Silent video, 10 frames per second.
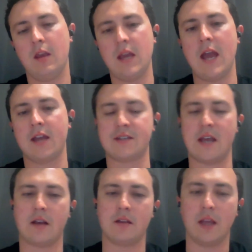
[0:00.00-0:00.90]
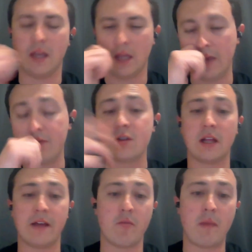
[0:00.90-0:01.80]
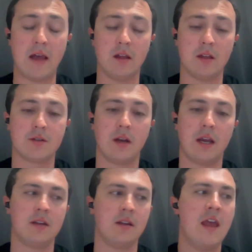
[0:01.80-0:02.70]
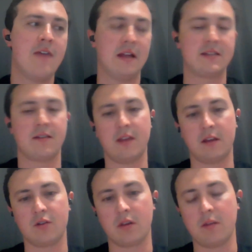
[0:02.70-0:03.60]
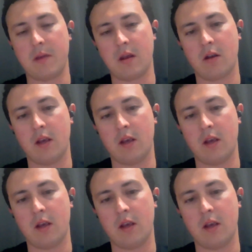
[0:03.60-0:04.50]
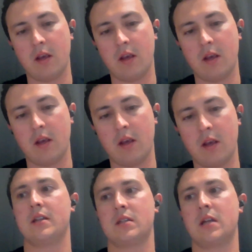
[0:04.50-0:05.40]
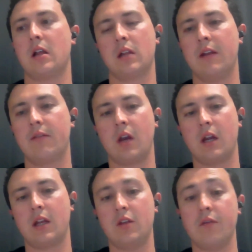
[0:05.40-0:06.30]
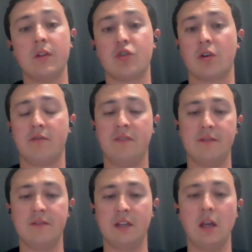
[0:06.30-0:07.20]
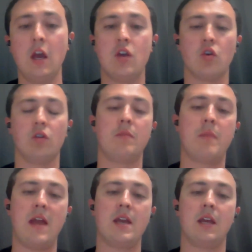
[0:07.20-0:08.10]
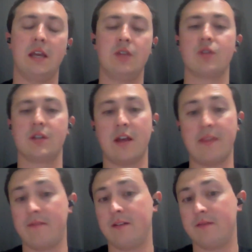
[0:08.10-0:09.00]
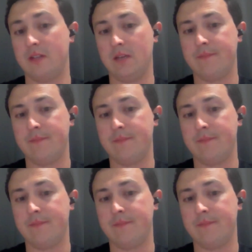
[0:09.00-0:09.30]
Yeah, exactly. If you still have a balance, right? And that's the thing, during the period, $1,000 line of credit, you've only drawn 50, you're only paying interest on that 50.